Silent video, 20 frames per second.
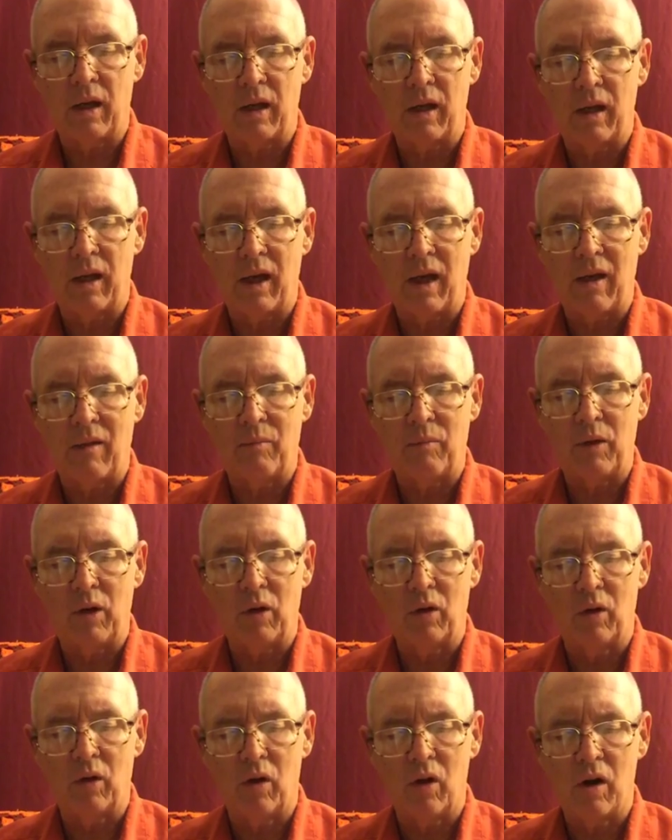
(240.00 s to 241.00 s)
he gave me
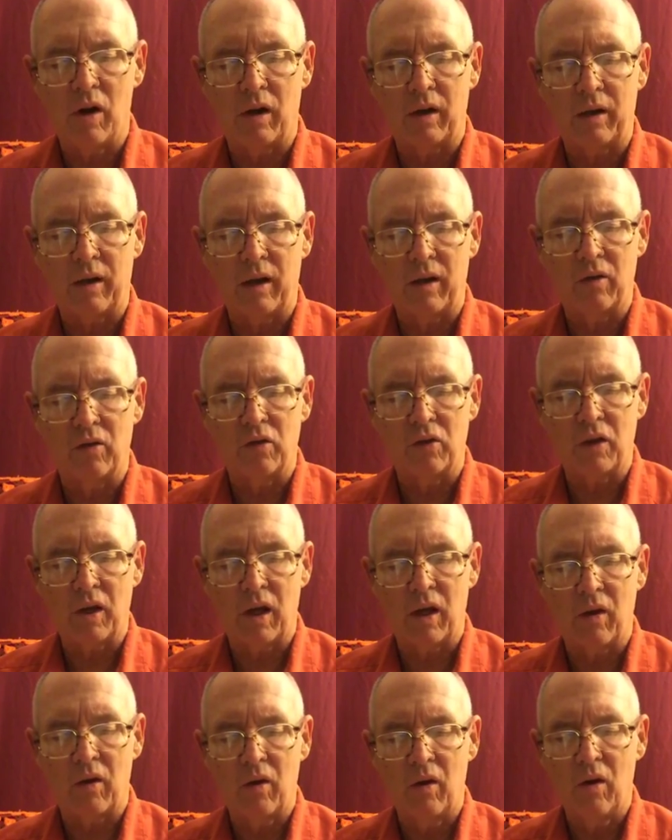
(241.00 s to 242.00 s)
a look and
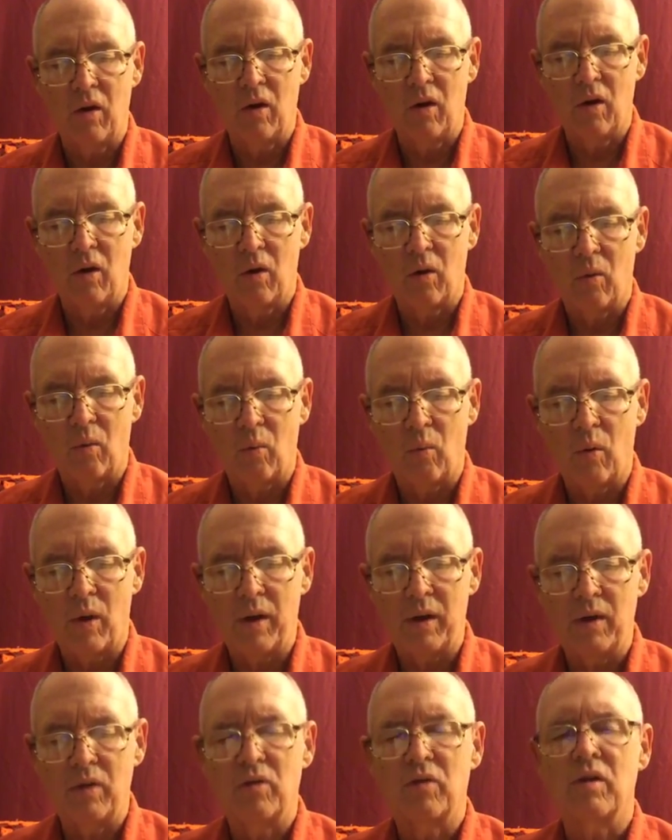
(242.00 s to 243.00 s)
said,
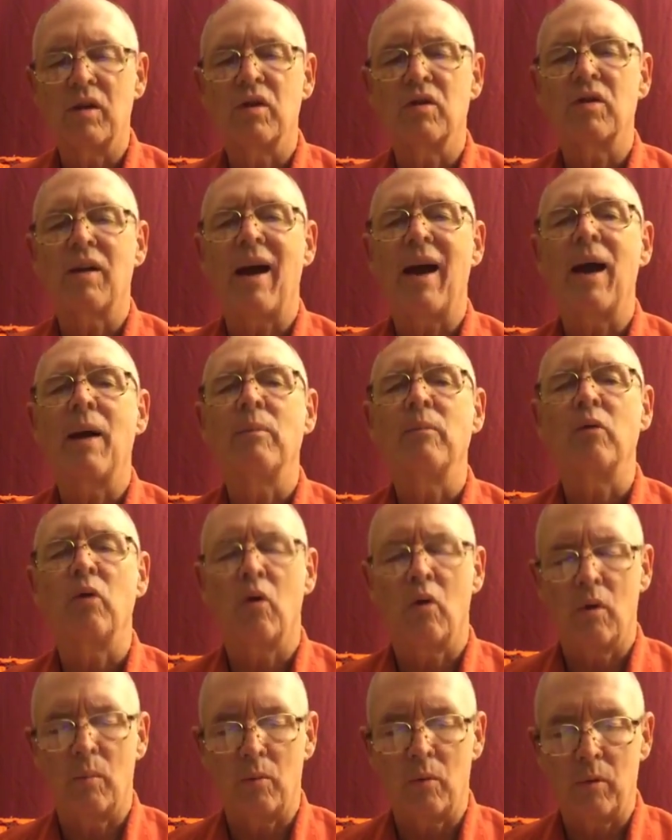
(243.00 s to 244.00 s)
"What is this
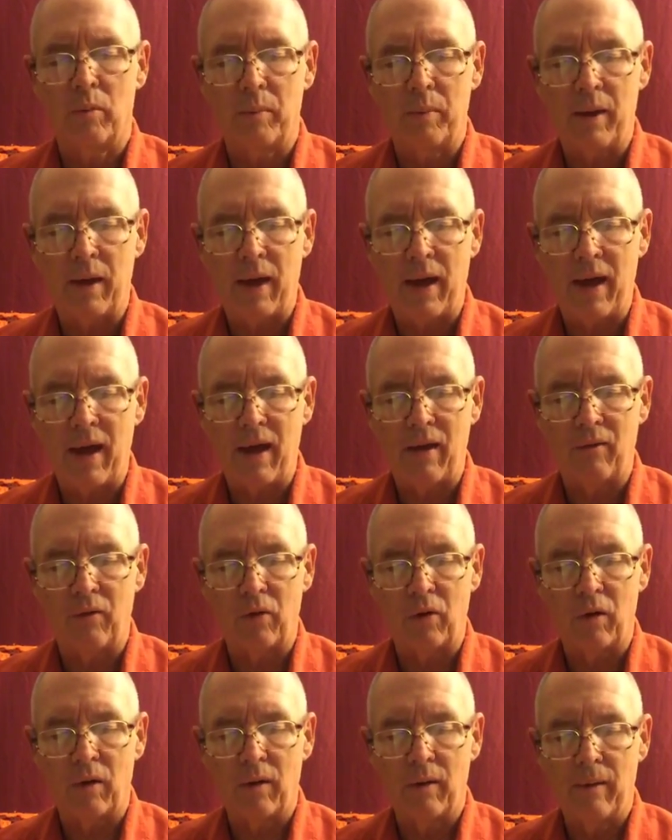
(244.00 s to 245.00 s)
abnormal
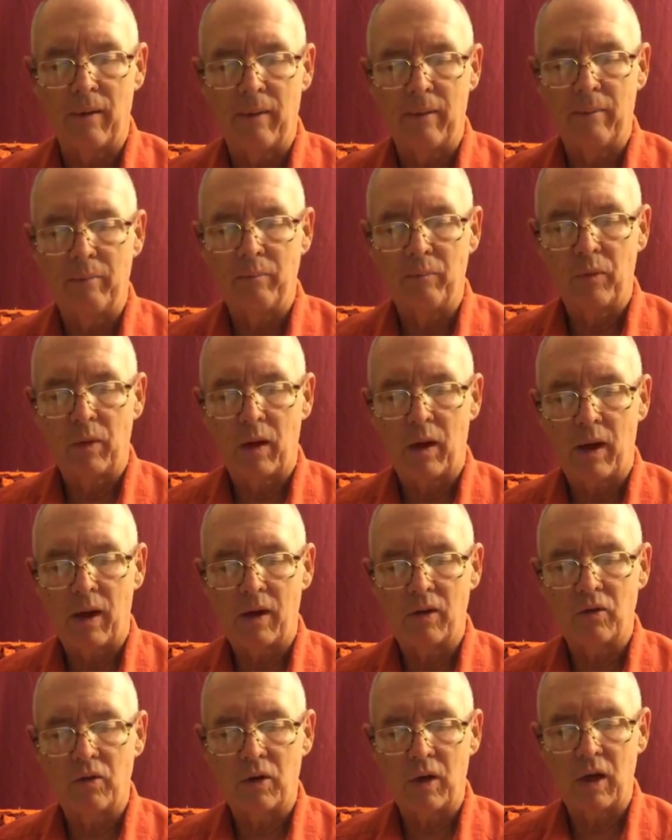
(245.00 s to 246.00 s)
behavior?"
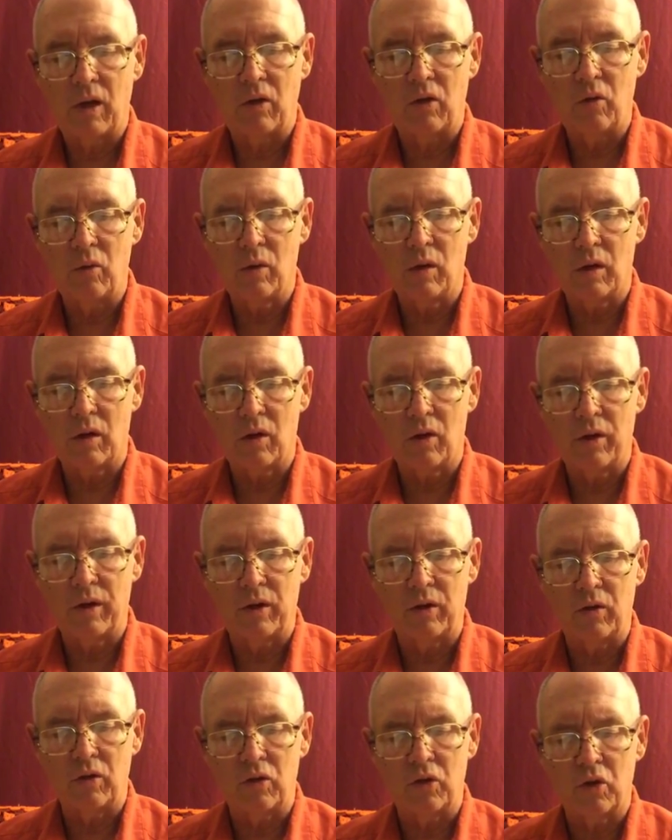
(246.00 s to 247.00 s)
I said, "You are
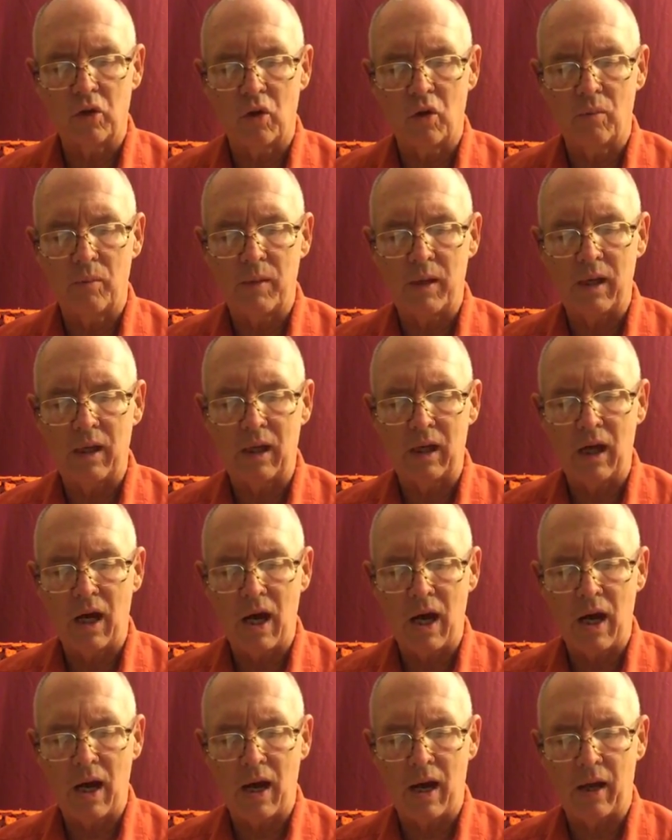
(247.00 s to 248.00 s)
going to show me
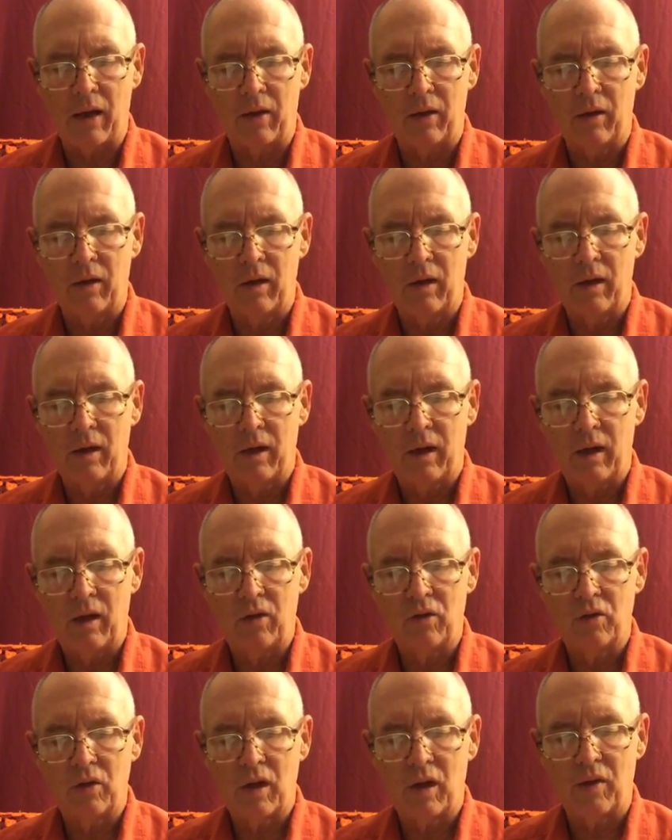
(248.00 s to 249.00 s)
God." He
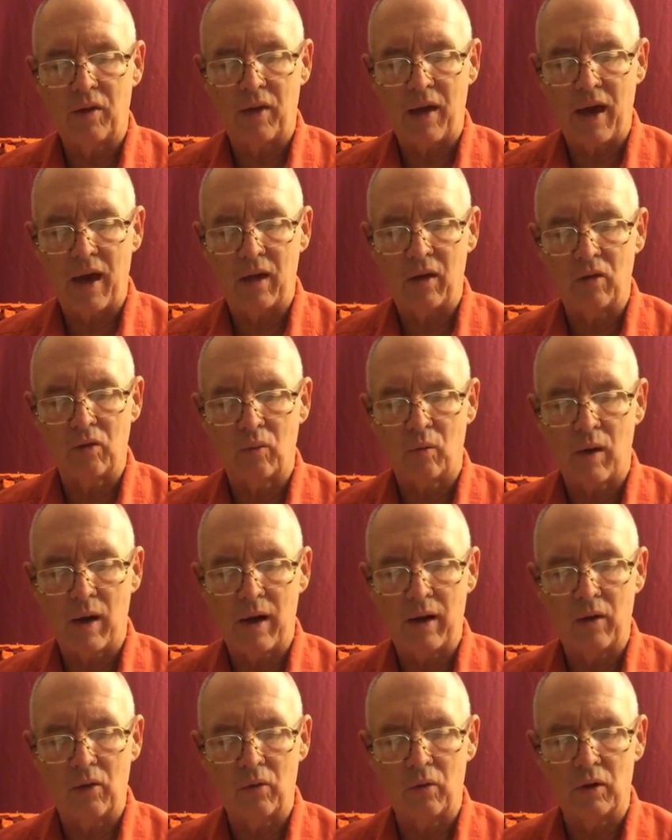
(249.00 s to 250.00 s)
said, "That is
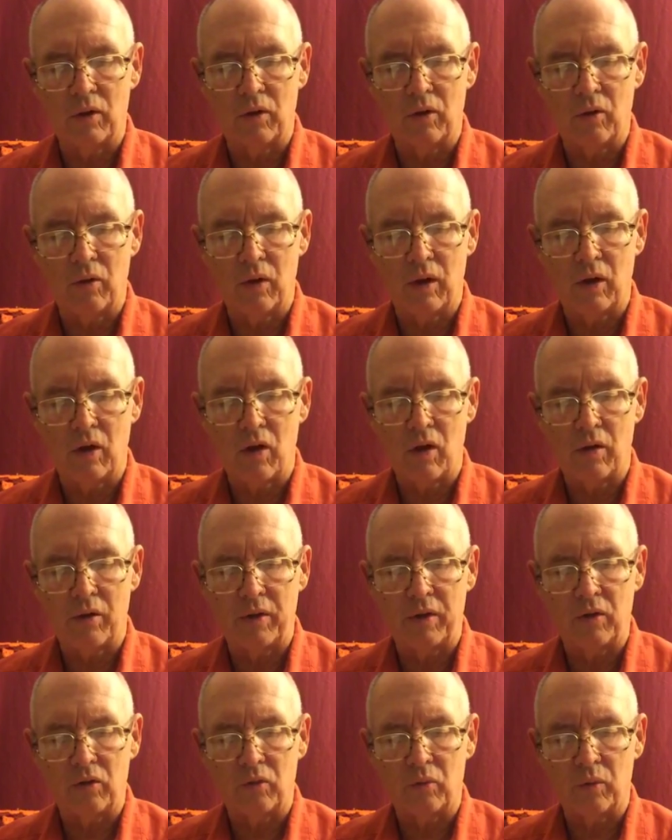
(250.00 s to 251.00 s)
why you are doing all
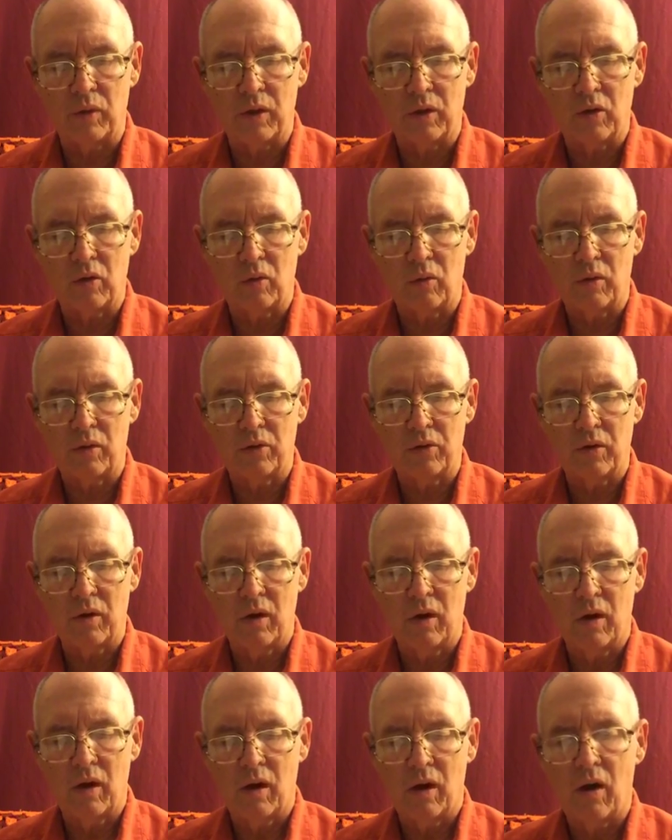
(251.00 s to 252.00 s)
these rituals?
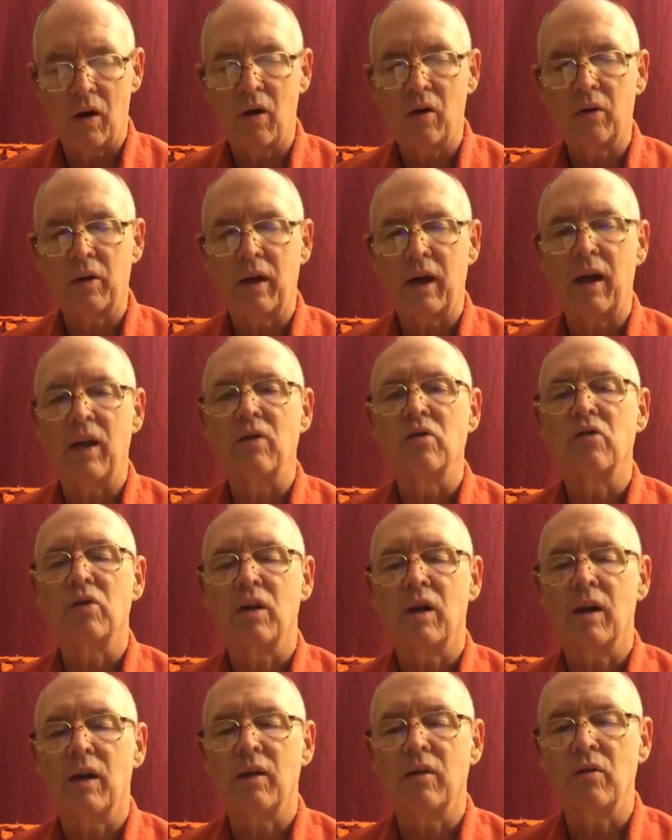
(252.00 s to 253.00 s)
Okay,
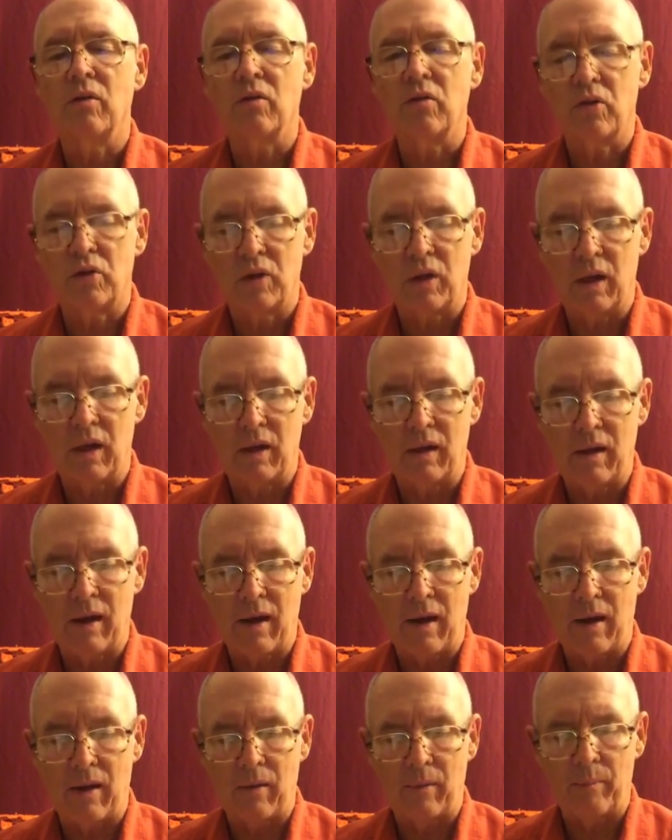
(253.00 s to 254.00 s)
son, sit
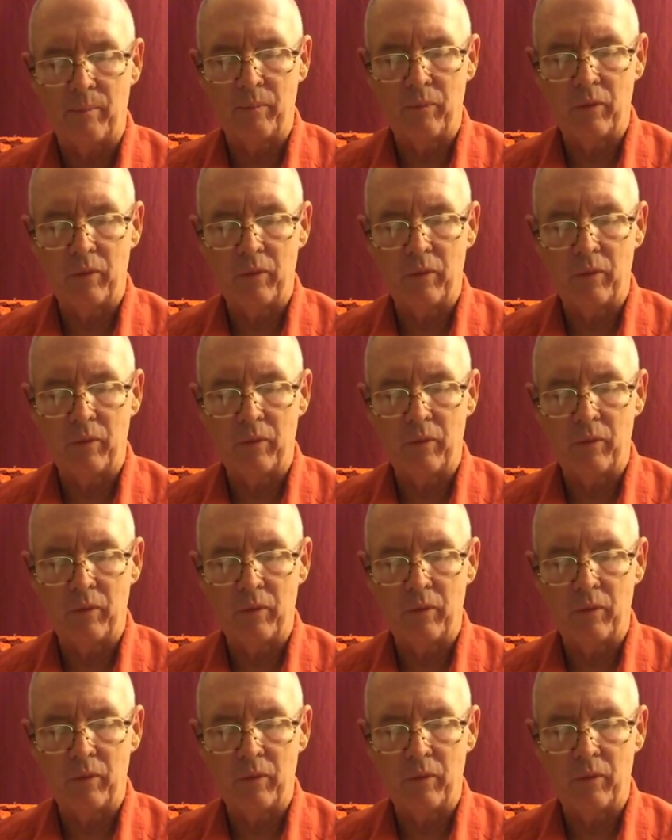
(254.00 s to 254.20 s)
down.